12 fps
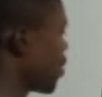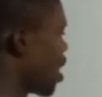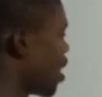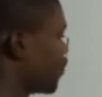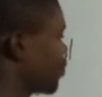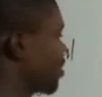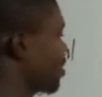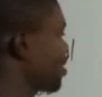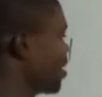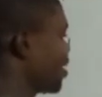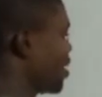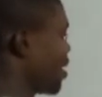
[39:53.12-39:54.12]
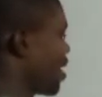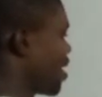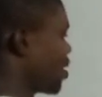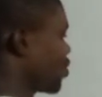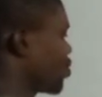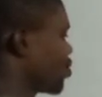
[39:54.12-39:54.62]
here we have
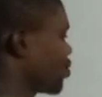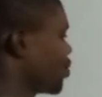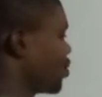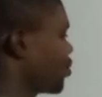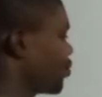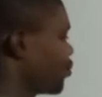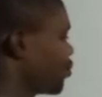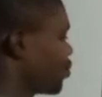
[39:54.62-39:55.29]
CH3,